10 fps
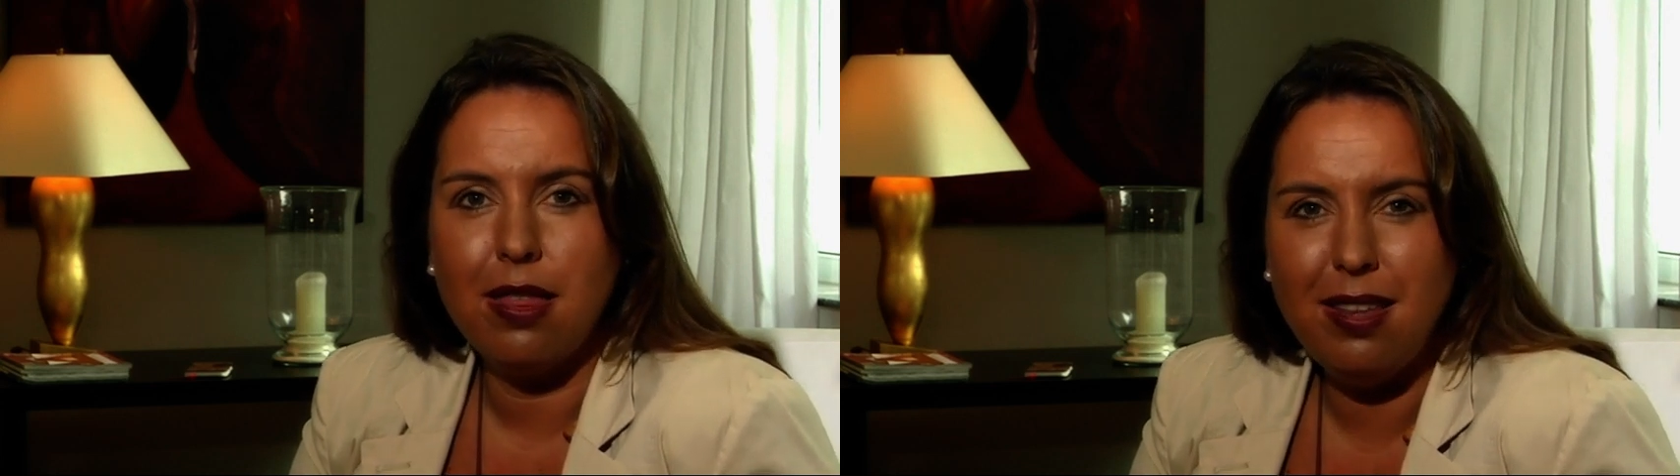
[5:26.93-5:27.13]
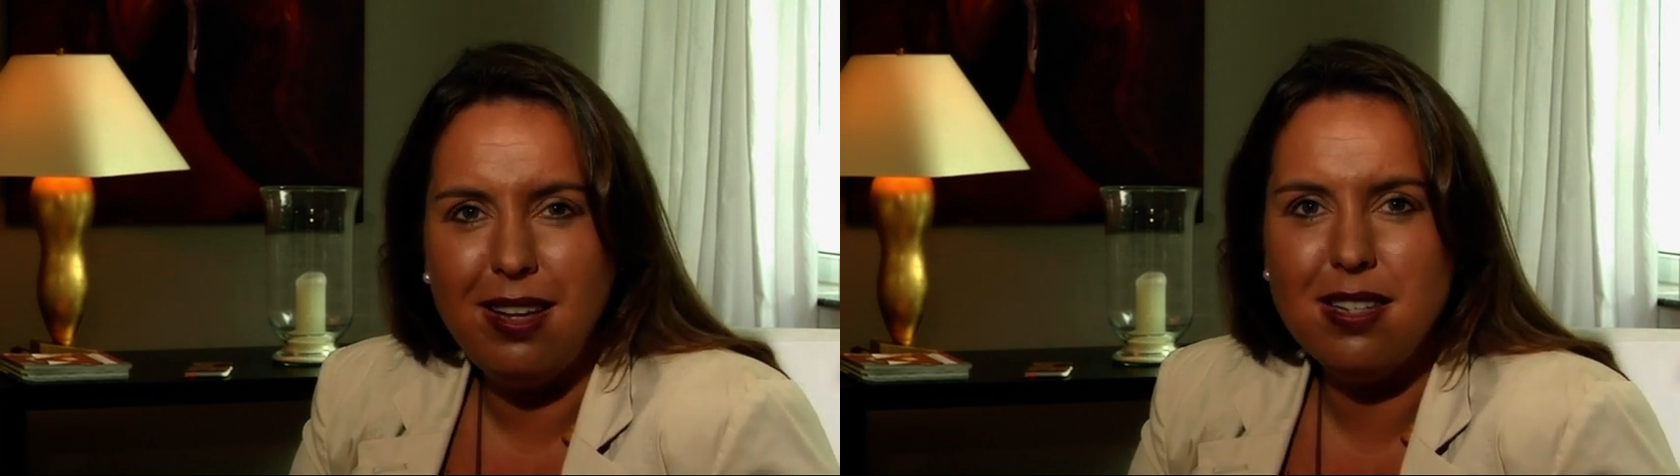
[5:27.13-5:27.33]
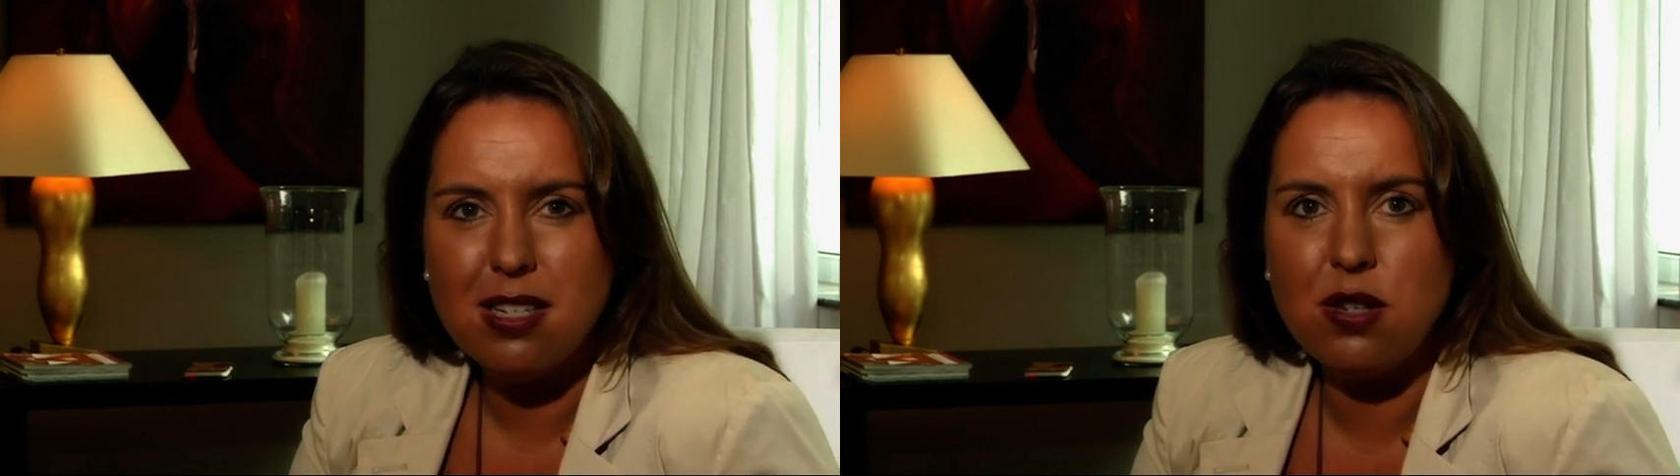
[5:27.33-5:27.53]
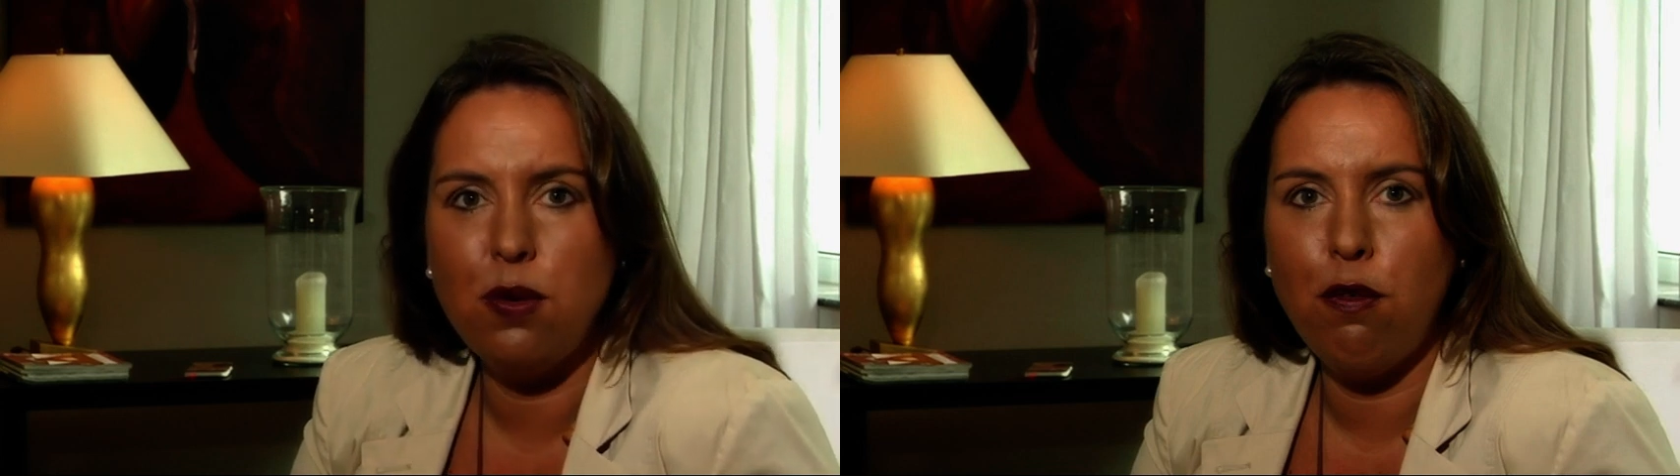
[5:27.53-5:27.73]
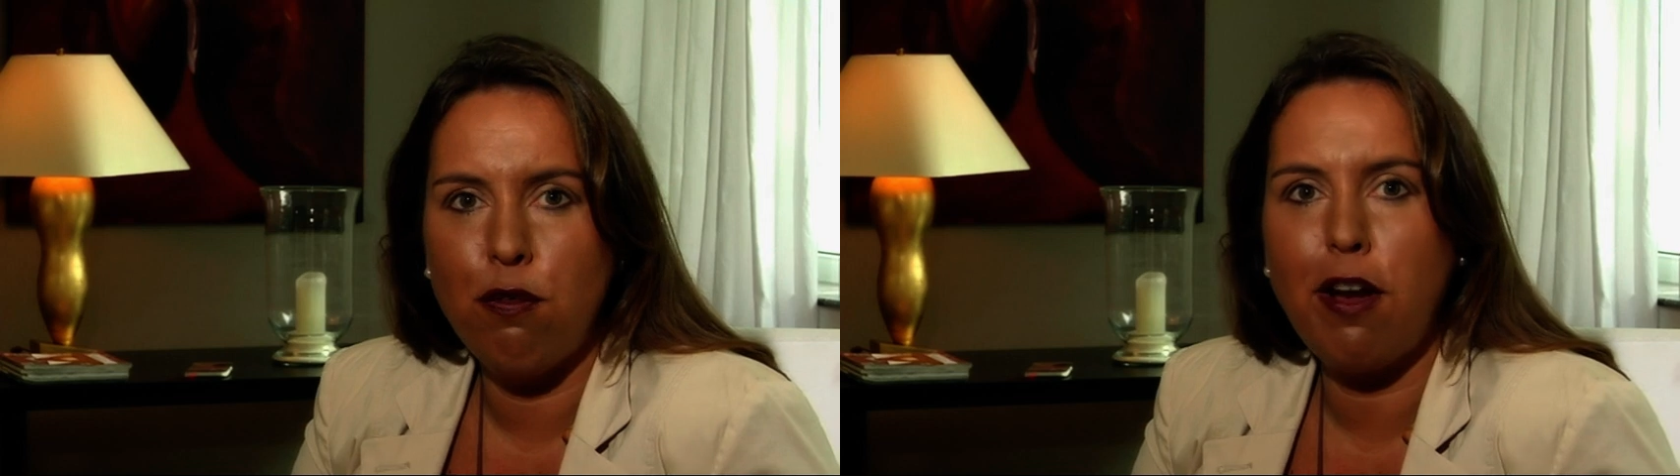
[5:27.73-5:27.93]
These
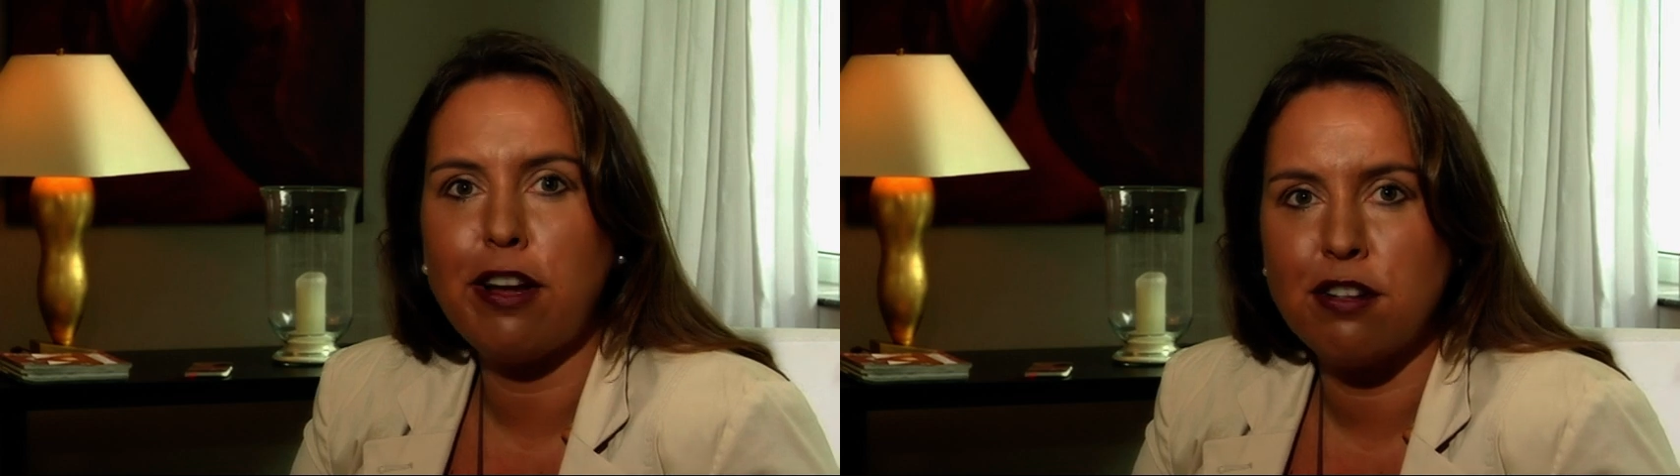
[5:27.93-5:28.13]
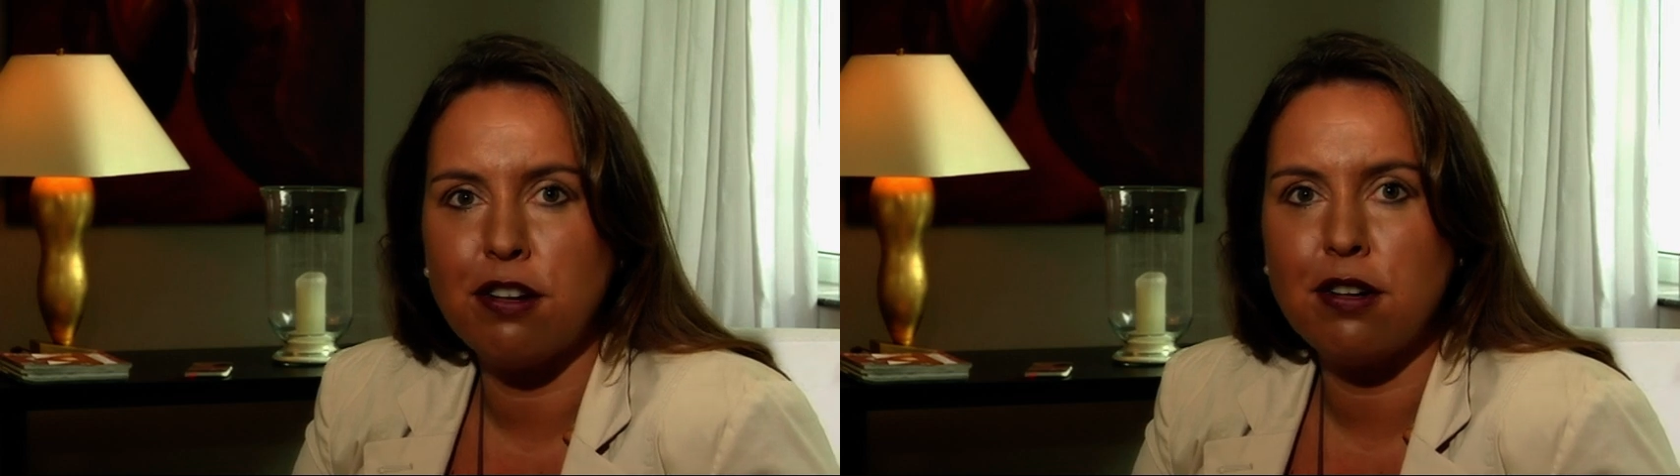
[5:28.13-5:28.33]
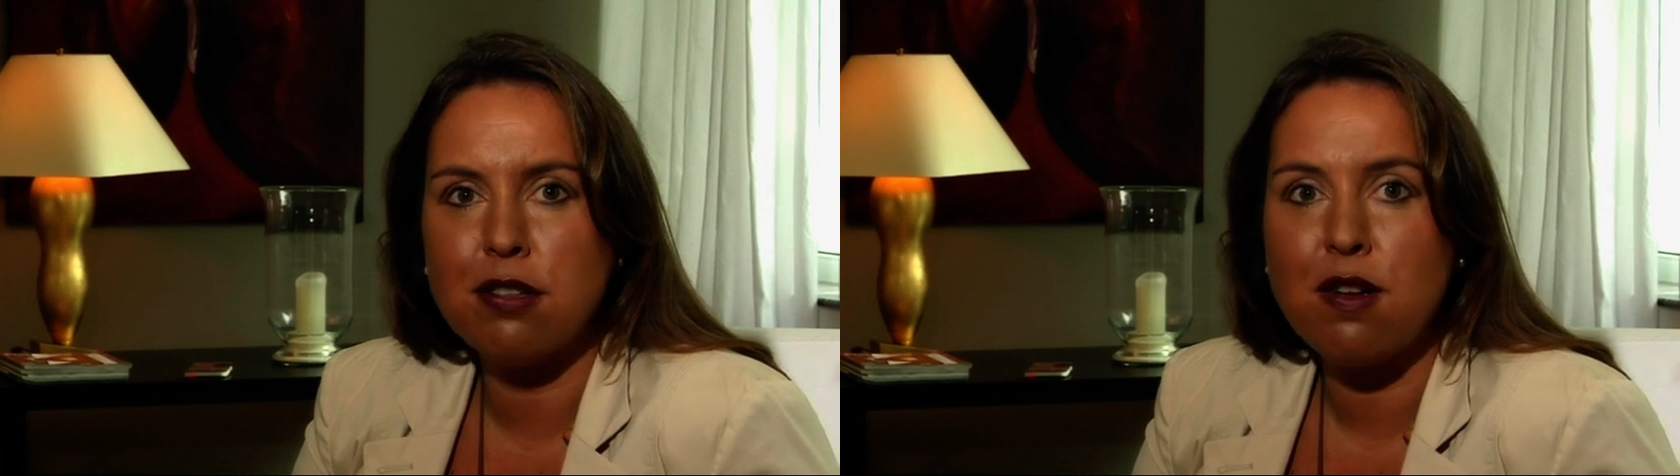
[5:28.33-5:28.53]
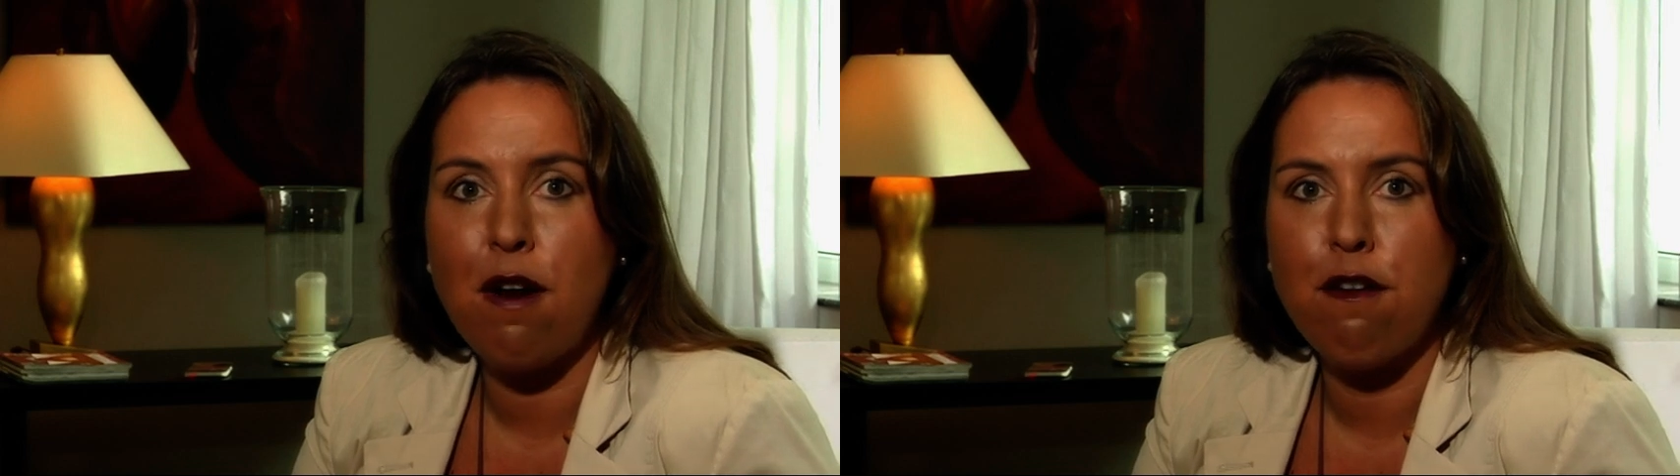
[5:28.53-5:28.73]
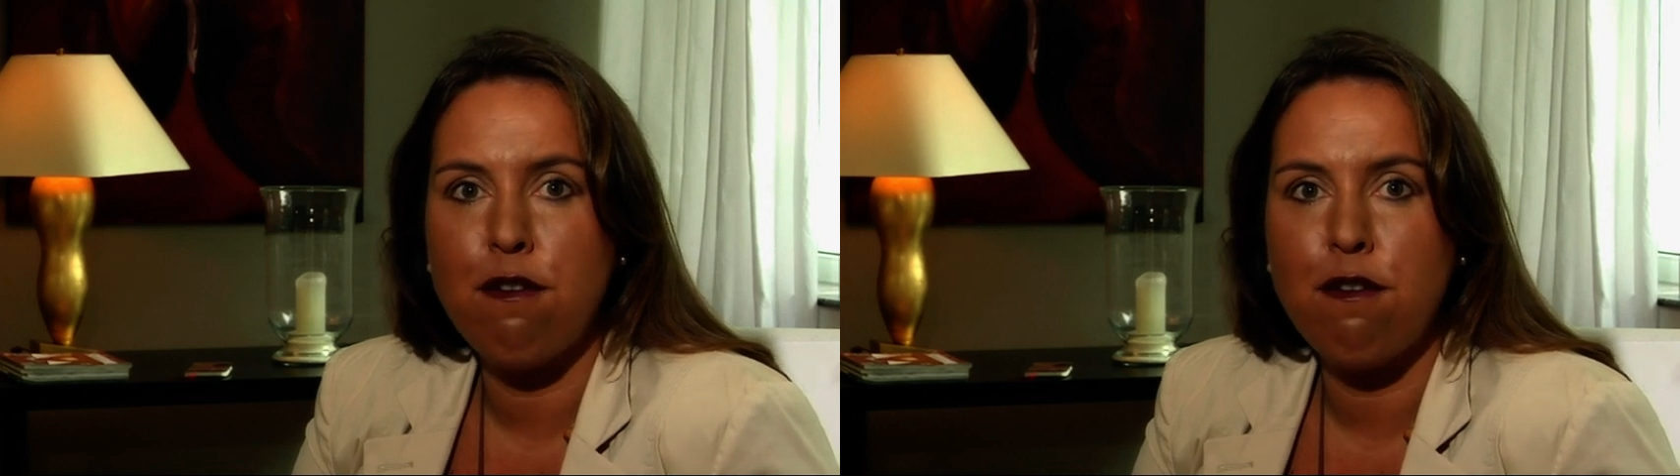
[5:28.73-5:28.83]
two factors